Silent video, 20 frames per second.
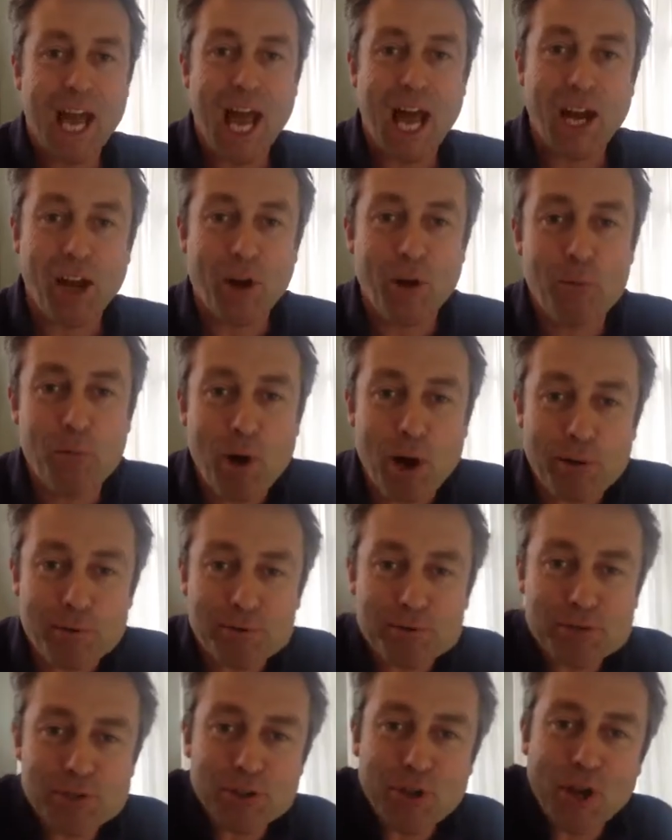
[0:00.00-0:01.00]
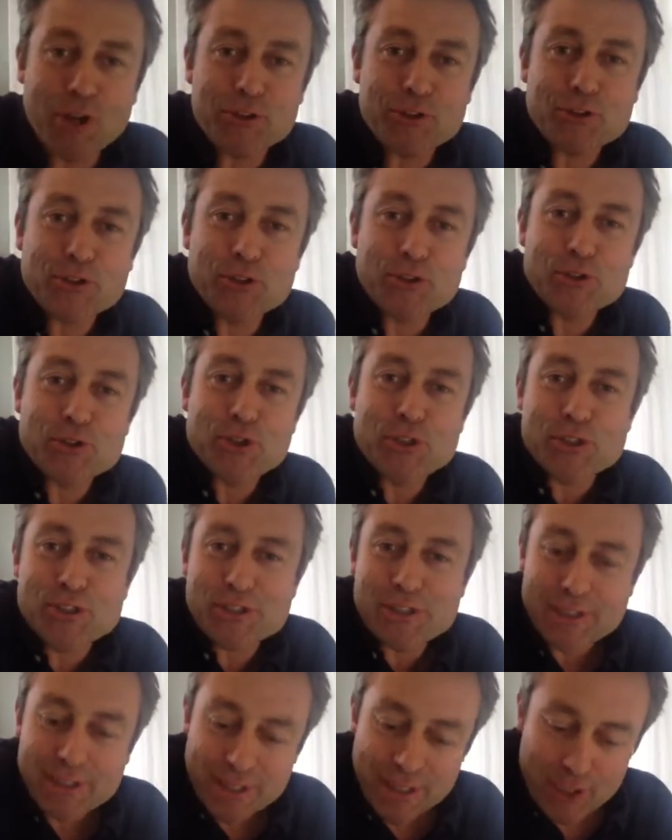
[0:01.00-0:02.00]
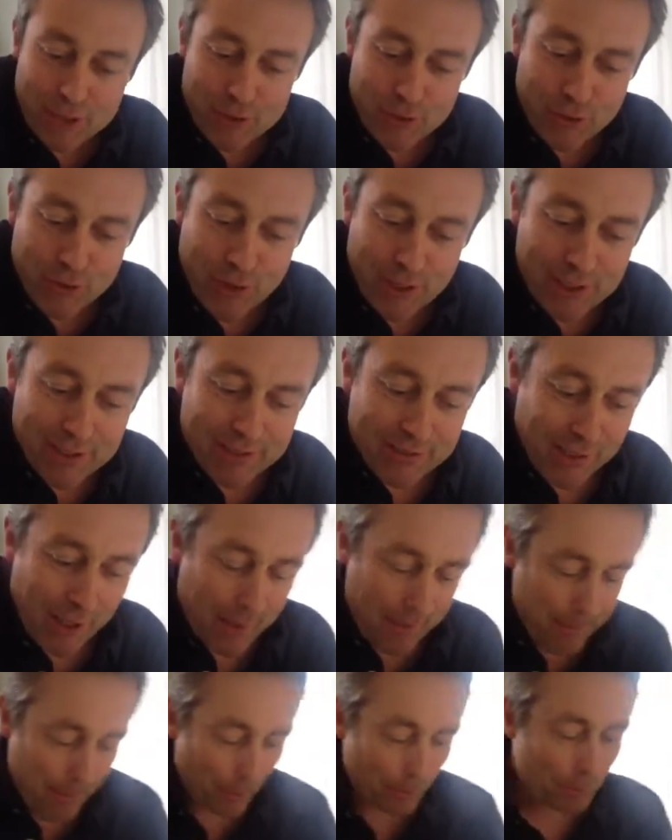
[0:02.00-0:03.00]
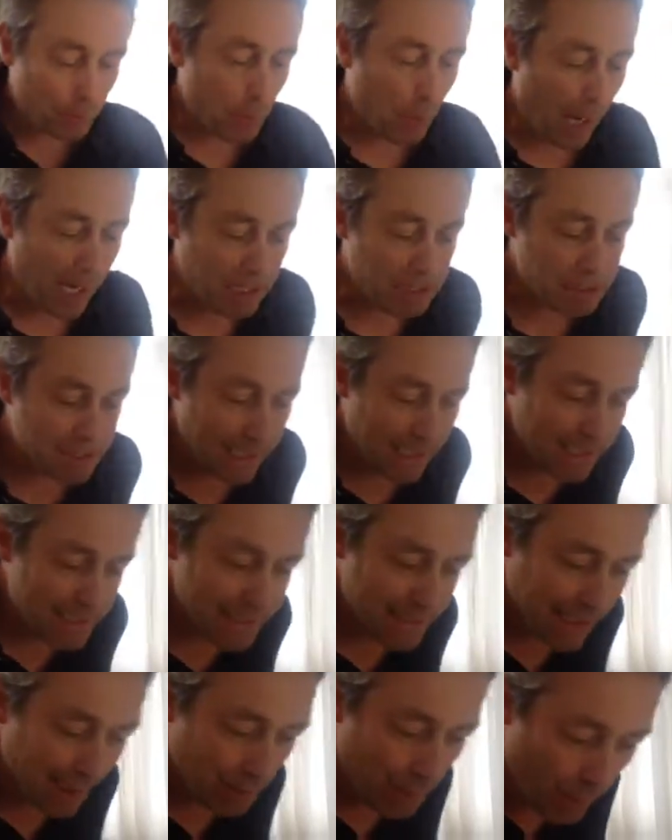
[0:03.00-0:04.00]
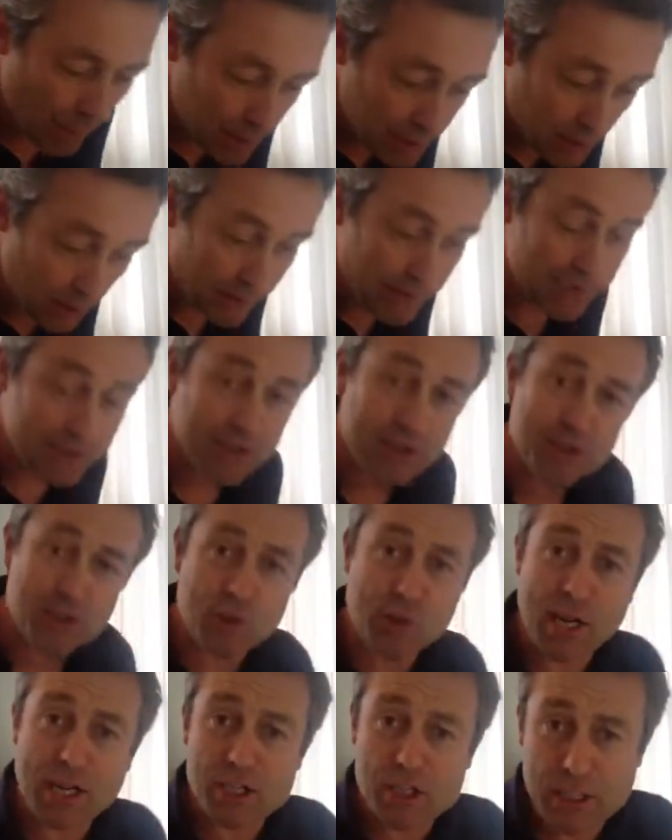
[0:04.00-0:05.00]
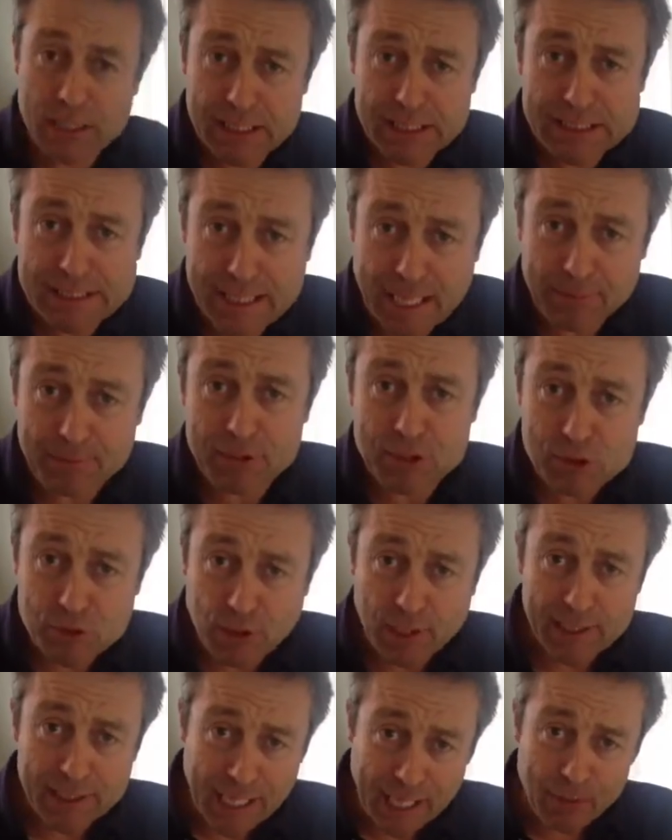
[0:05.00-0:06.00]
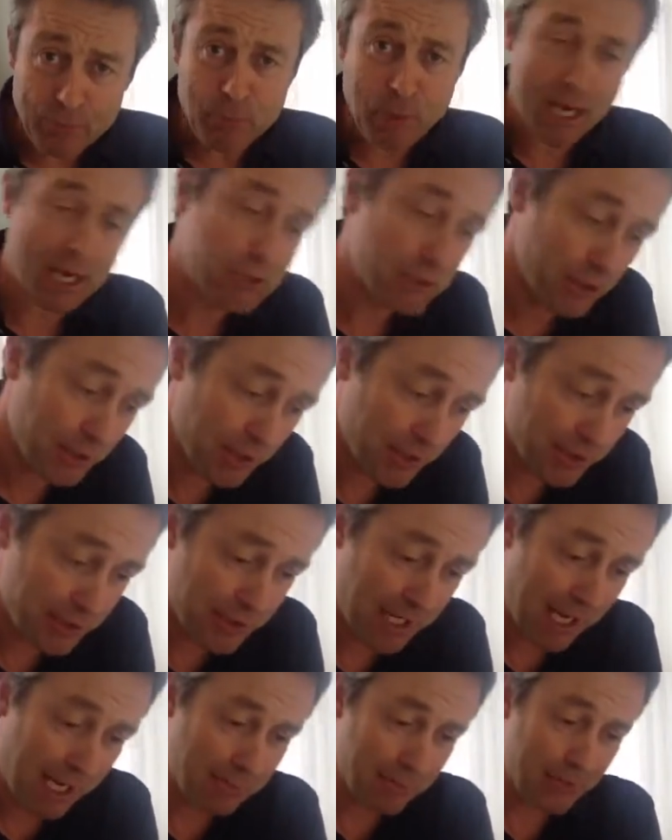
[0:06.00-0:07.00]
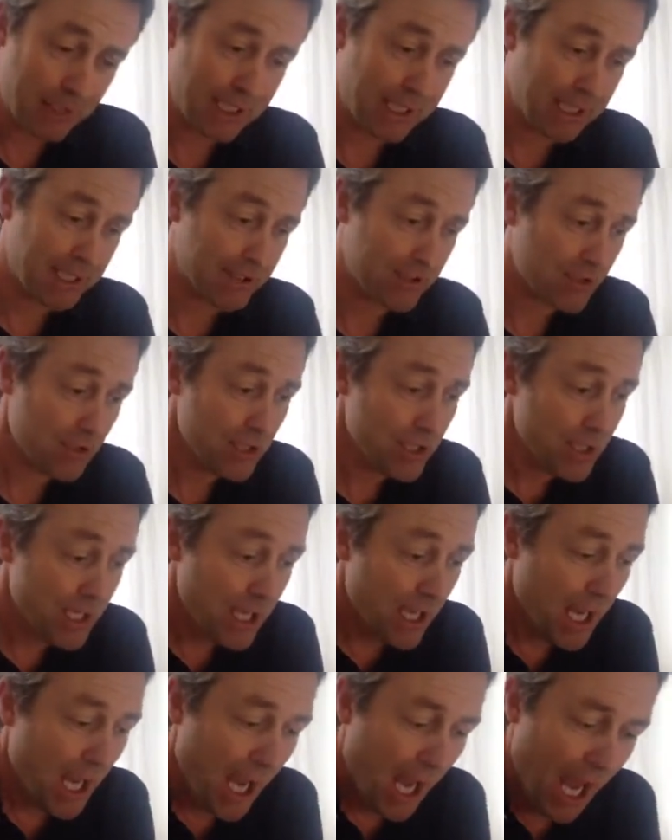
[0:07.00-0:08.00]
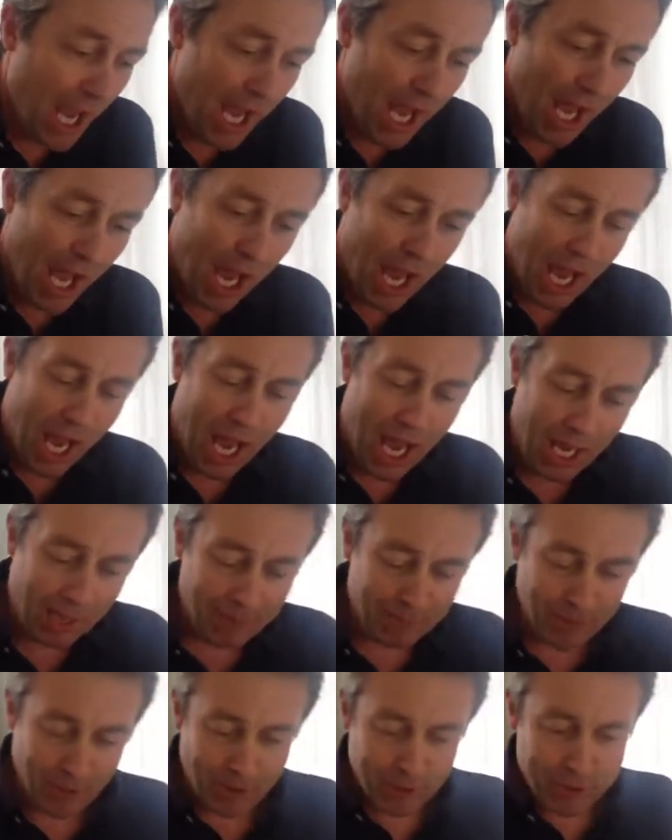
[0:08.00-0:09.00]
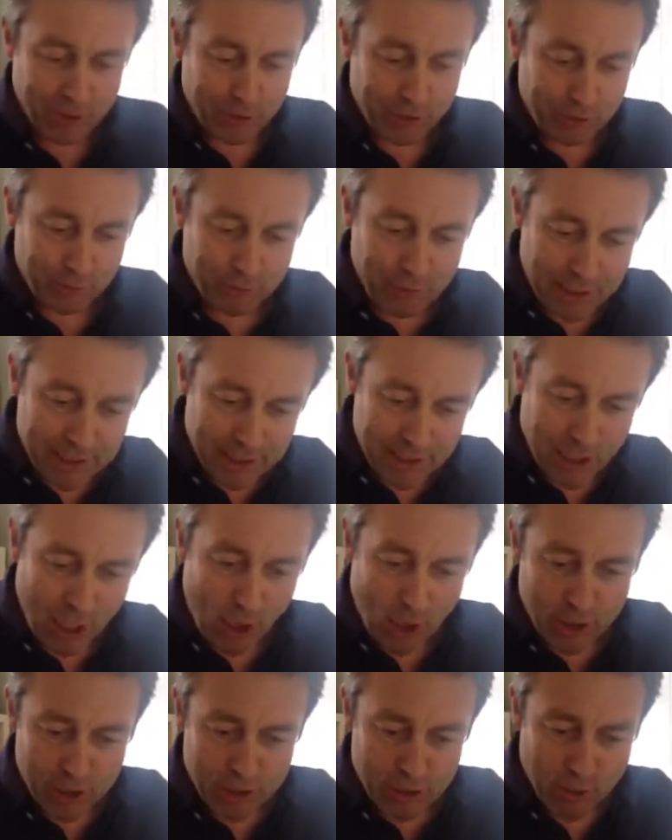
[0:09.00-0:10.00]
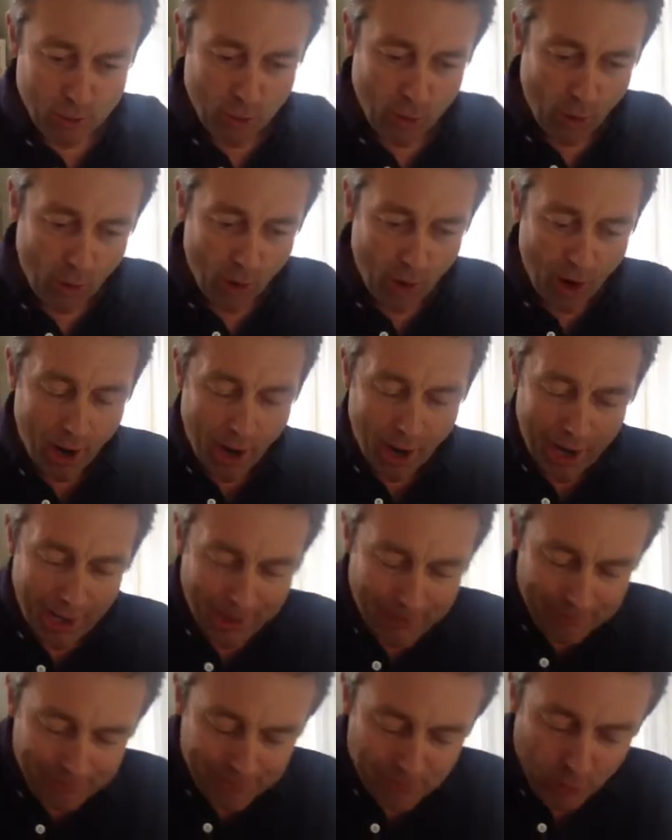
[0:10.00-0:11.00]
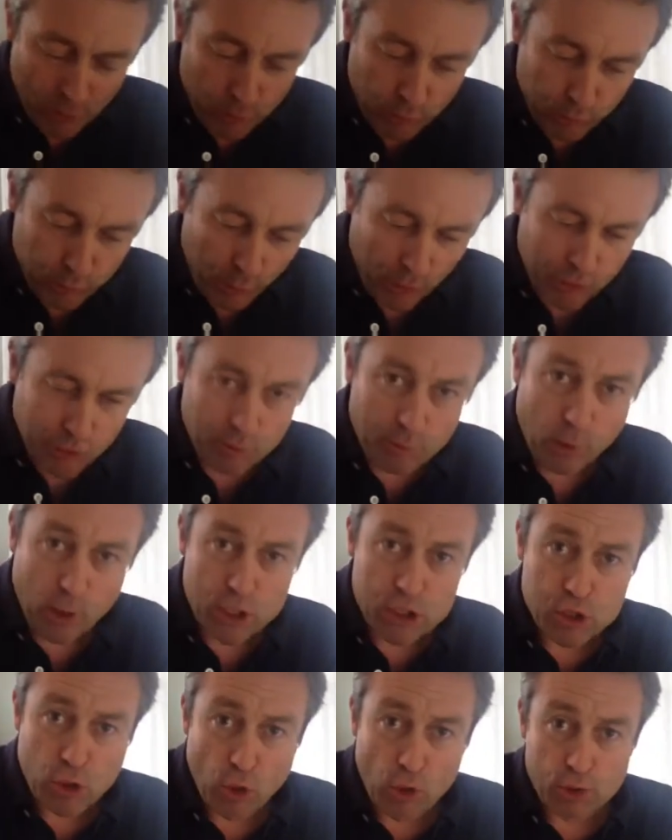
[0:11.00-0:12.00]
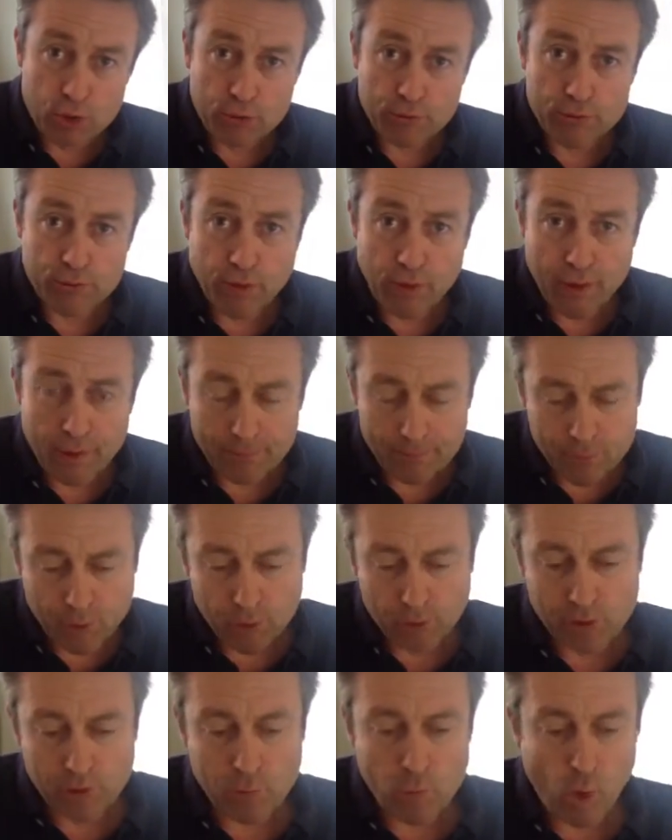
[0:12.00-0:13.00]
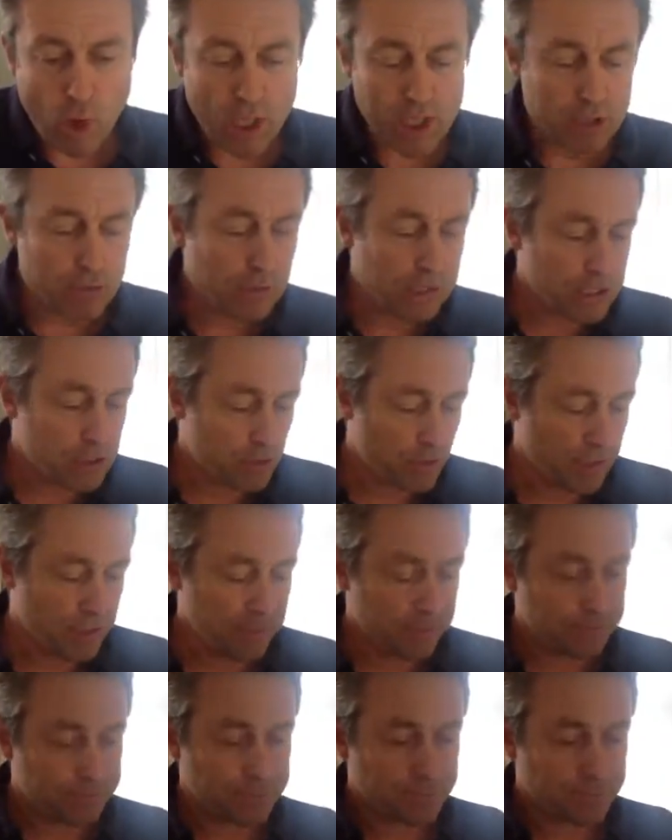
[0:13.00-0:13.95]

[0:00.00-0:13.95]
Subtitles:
Hello and welcome to Unscrewed, New Zealand's most passionate internet wine show. And this is going to actually demonstrate how passionate this damn thing is. I was just reading an article that was posted by John of New Zealand Wine Directory.